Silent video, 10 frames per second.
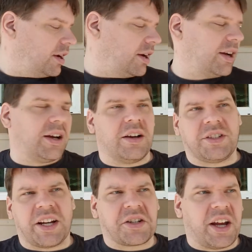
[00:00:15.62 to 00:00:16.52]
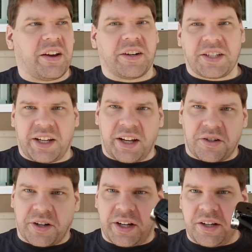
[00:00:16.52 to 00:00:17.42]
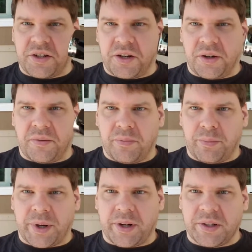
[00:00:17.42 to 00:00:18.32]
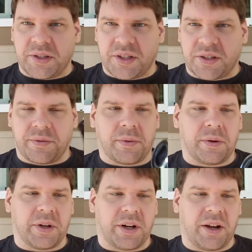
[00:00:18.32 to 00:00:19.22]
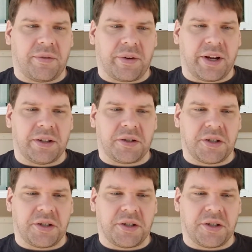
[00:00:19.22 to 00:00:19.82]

I was actually out here today trying to shoot birds for a friend.